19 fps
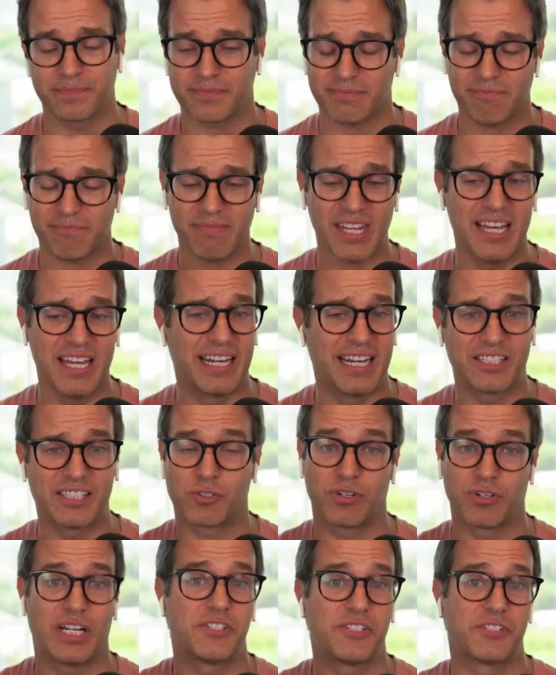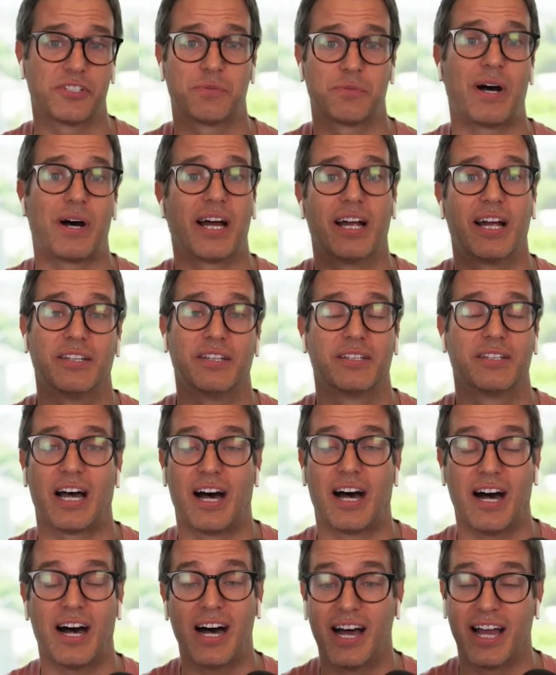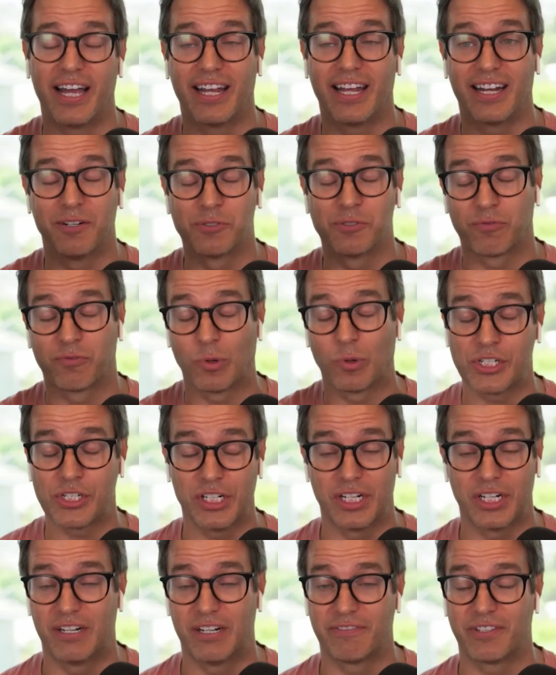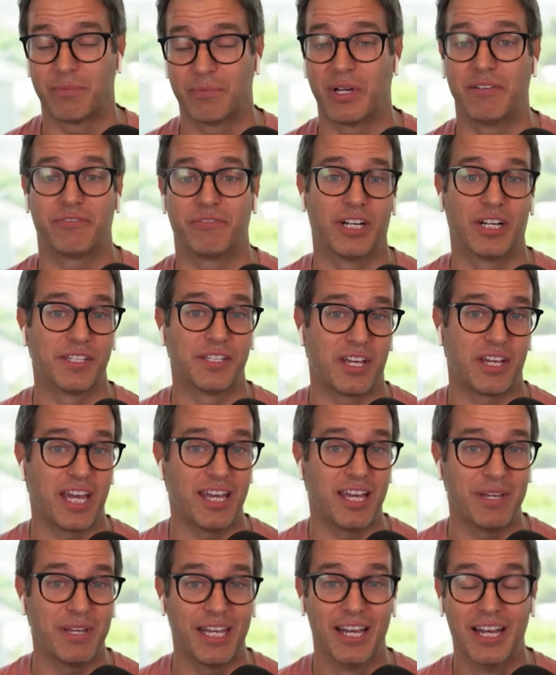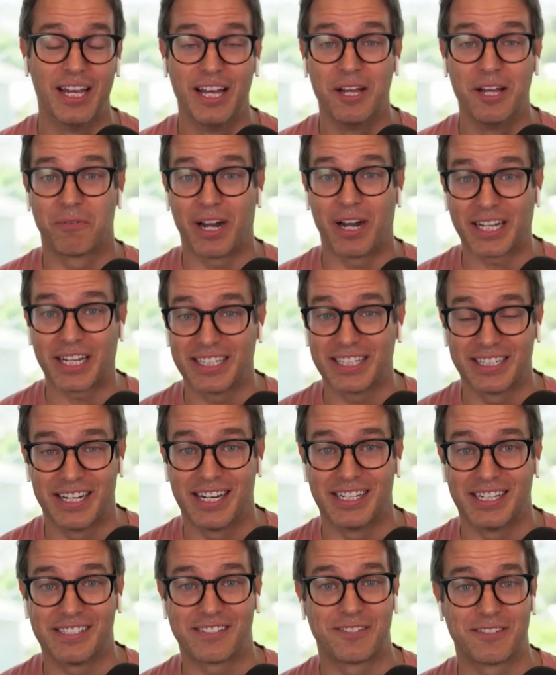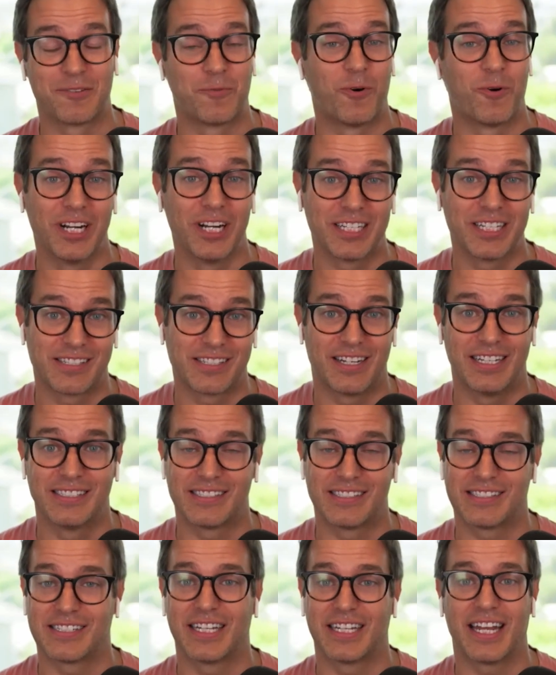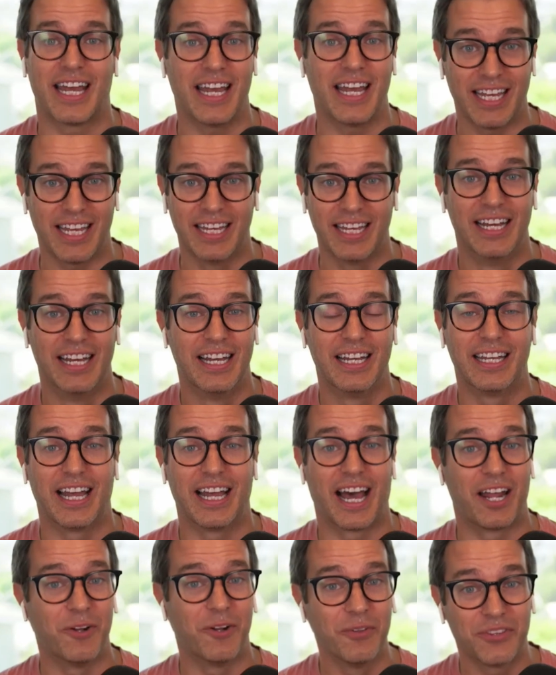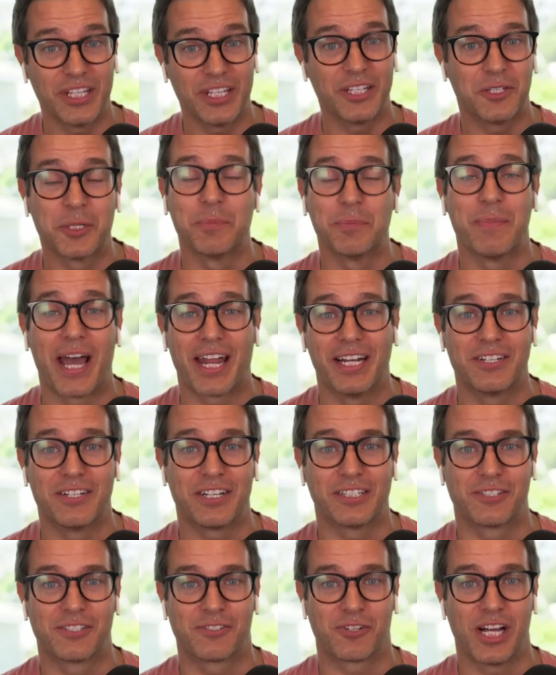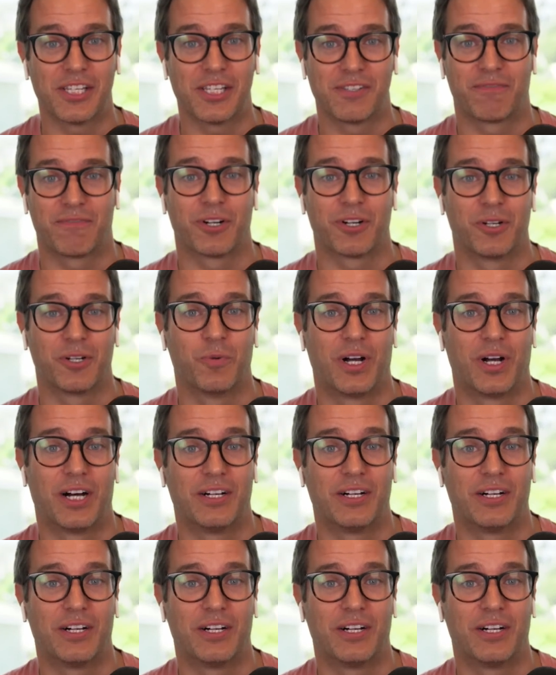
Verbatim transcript: And that stress just piled high. And I was fortunate enough that my fiance, Amy, recognized the warning signs and said, hey, I don't think you're managing stress very well.